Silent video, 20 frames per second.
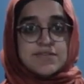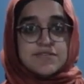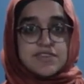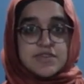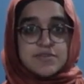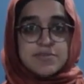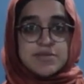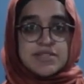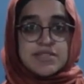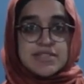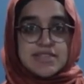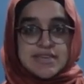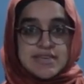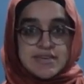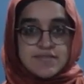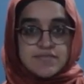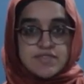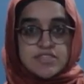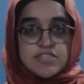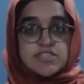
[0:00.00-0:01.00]
We
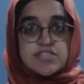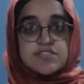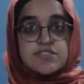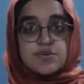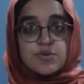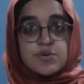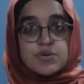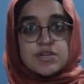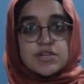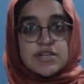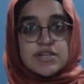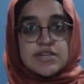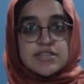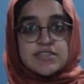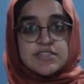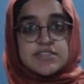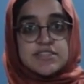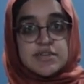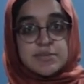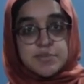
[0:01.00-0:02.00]
believe this is only
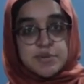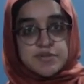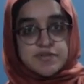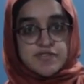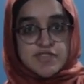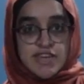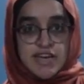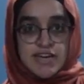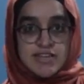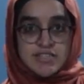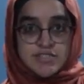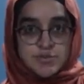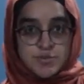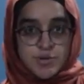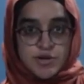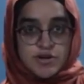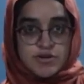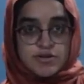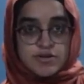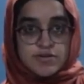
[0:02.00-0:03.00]
the tip of the
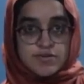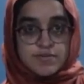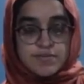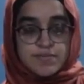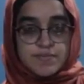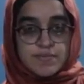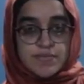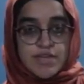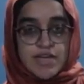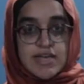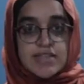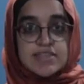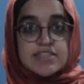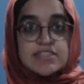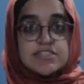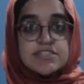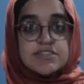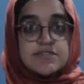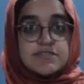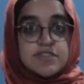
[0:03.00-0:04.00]
iceberg, and
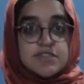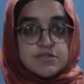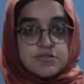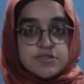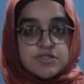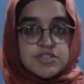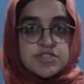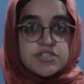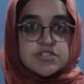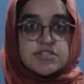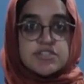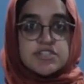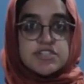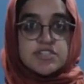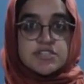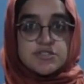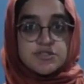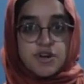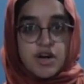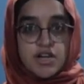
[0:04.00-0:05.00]
this revolutionary
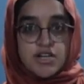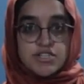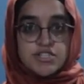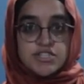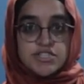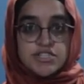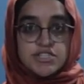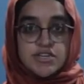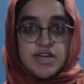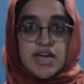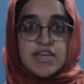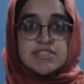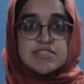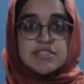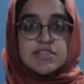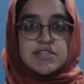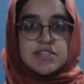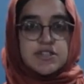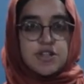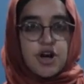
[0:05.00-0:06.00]
technology
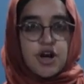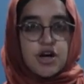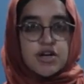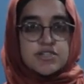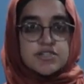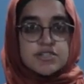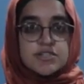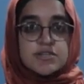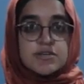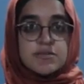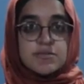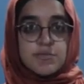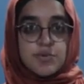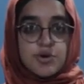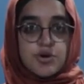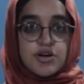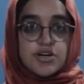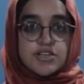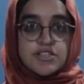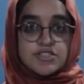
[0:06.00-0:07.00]
has a lot
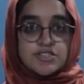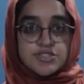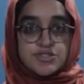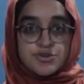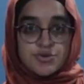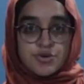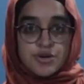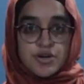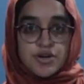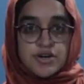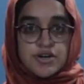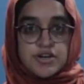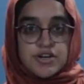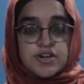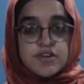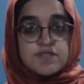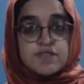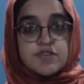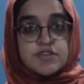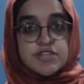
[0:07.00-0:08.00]
more in store
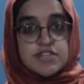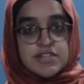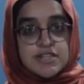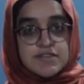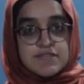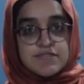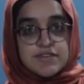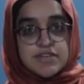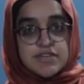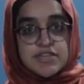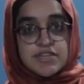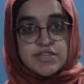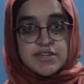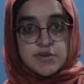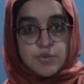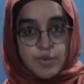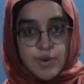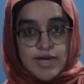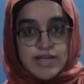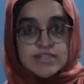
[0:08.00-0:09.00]
for delivering
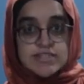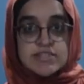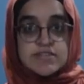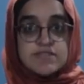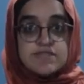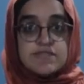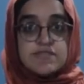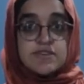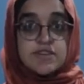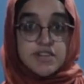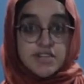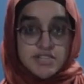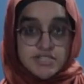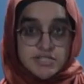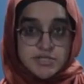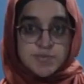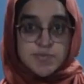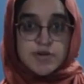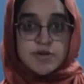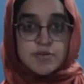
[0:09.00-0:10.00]
innovative
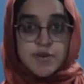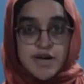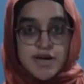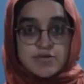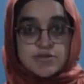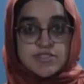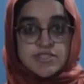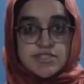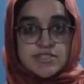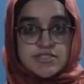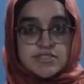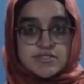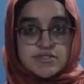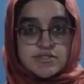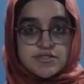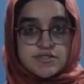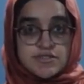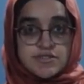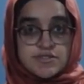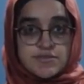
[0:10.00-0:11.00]
CRISPR
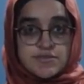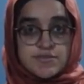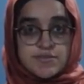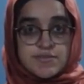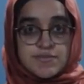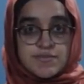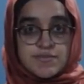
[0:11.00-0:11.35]
biosensors.